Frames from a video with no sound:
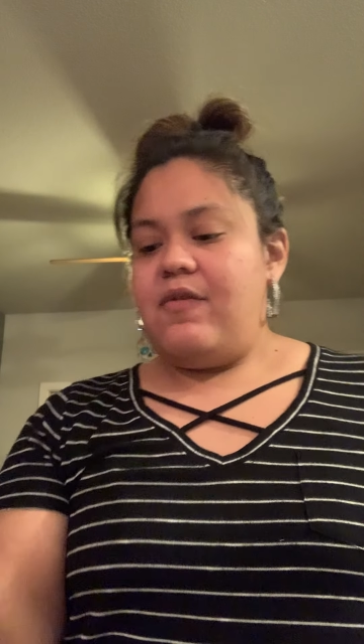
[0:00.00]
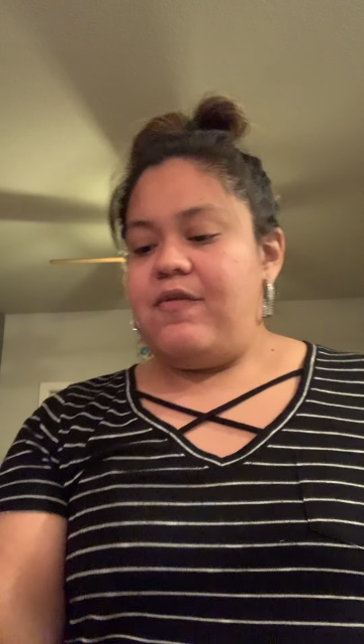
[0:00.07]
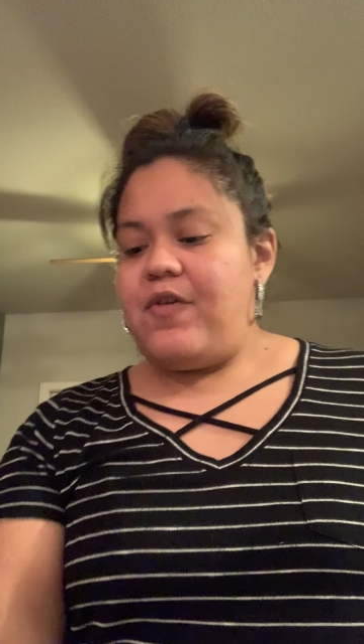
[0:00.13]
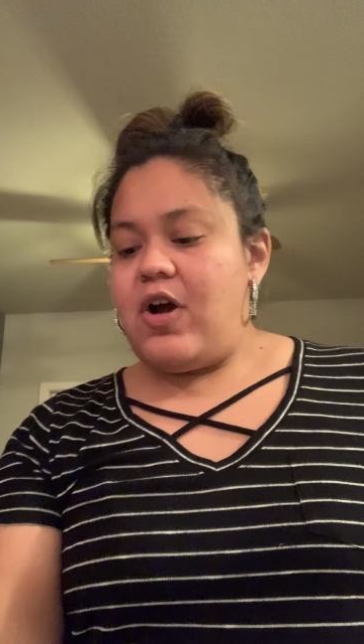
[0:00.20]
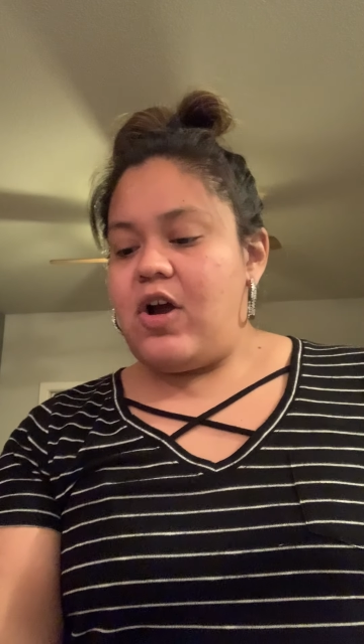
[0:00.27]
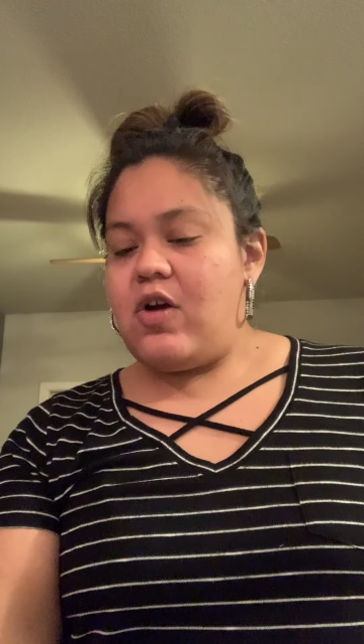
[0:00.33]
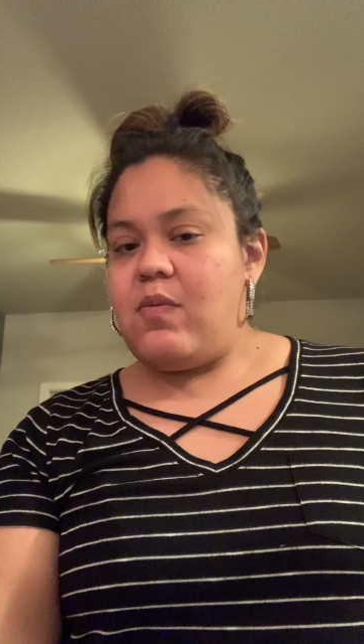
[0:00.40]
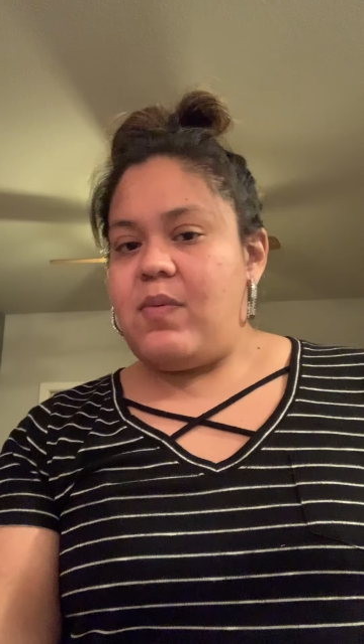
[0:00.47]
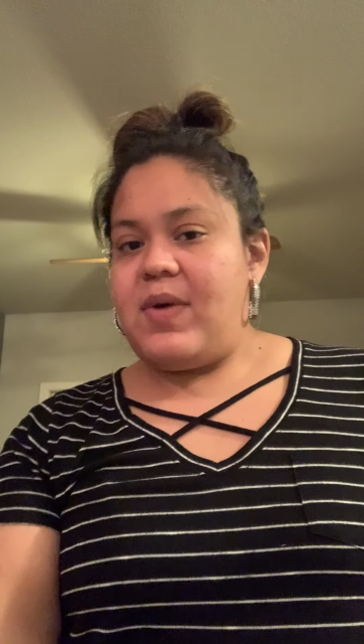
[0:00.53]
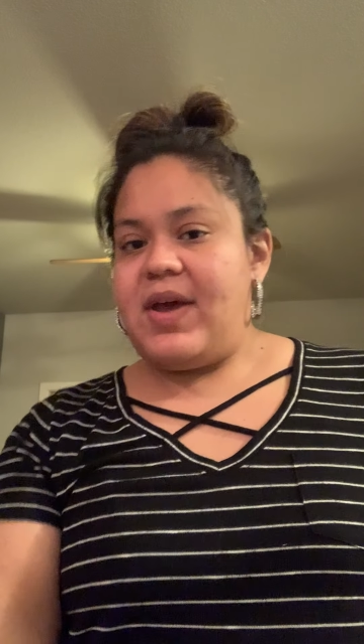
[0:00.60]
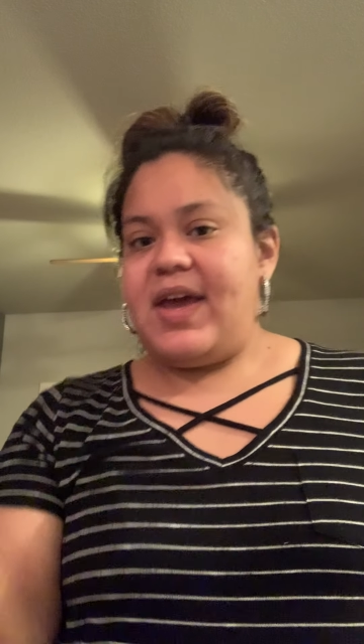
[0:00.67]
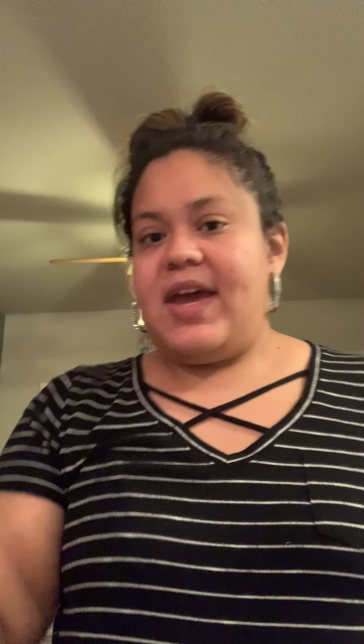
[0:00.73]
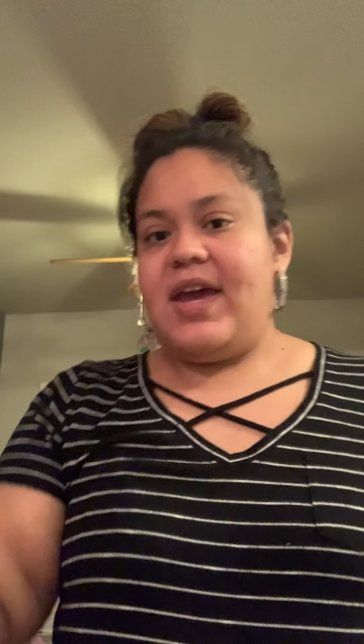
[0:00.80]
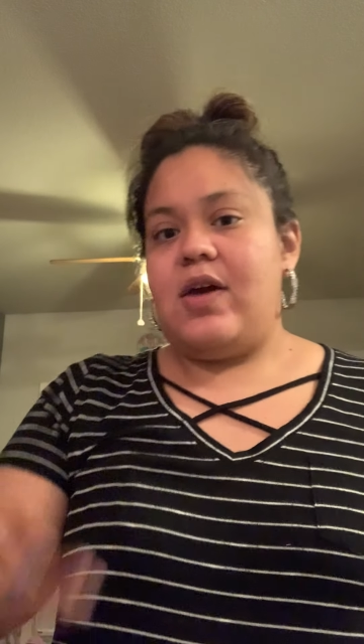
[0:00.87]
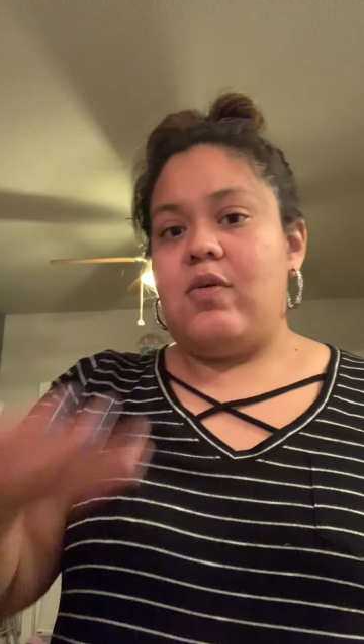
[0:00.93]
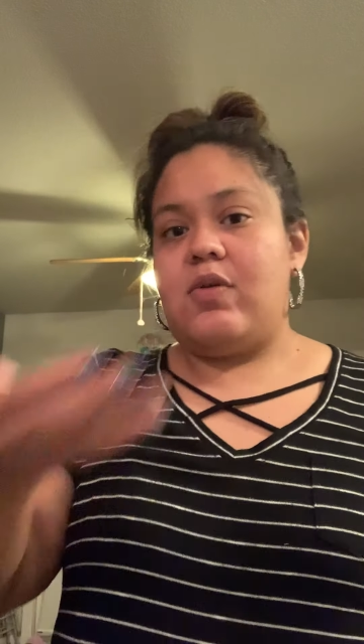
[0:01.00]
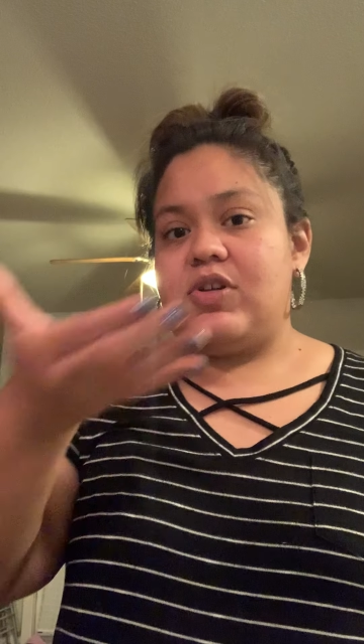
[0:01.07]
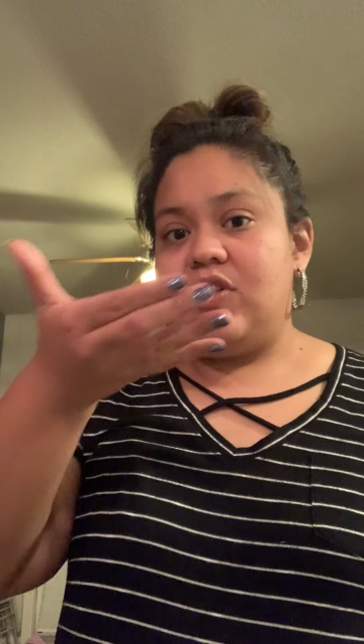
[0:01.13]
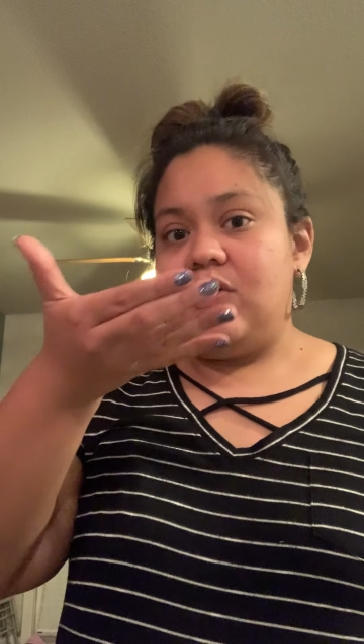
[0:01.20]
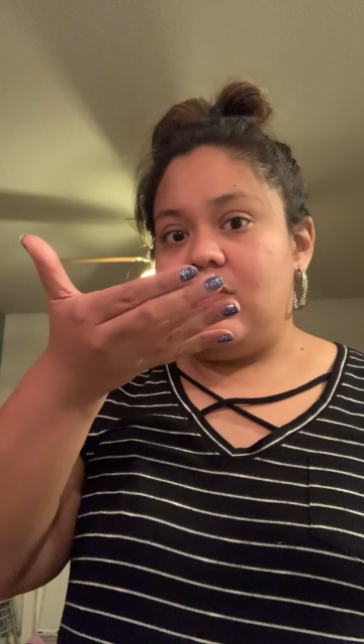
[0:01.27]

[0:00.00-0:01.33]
far away or too